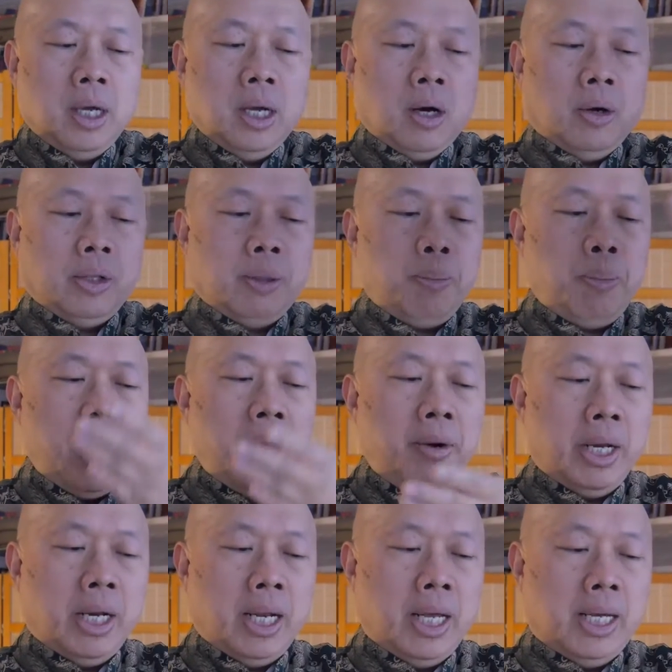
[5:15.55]
on the
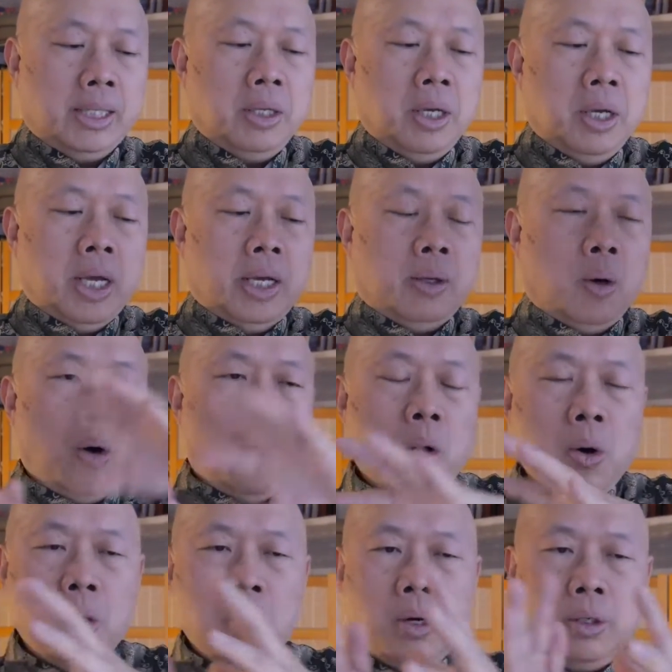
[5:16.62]
prairie land and
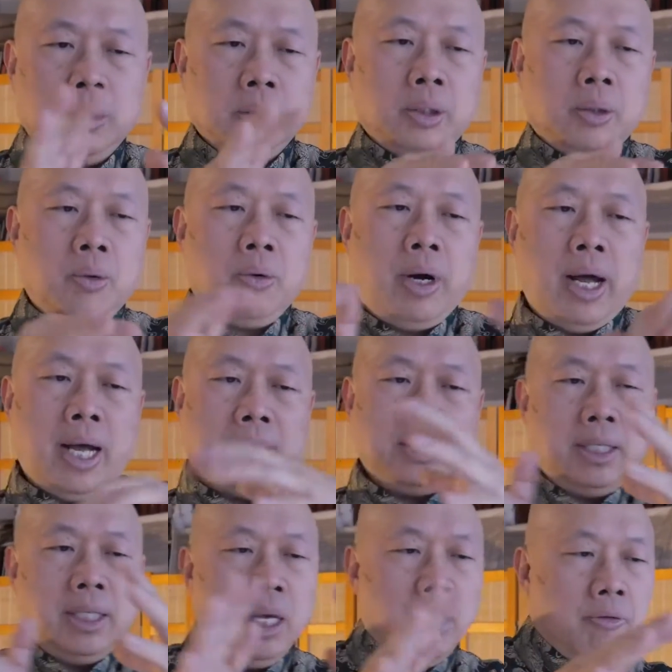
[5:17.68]
all the grass
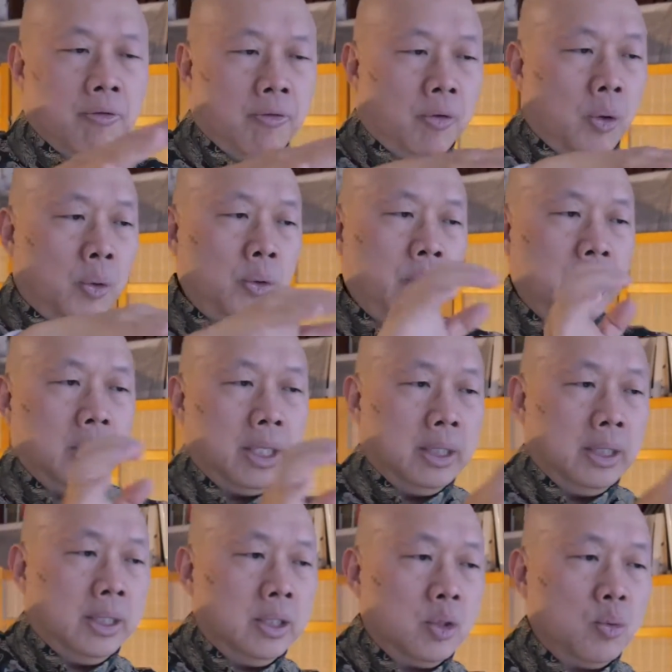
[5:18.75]
floating in
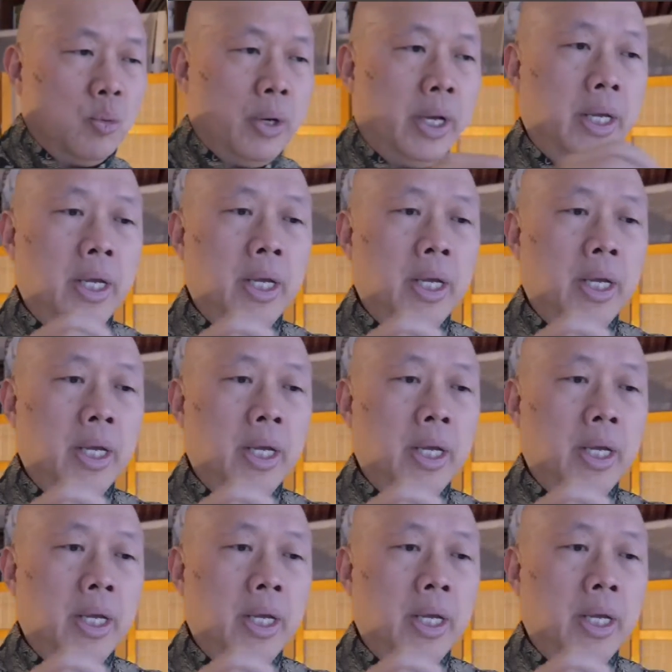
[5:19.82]
this way.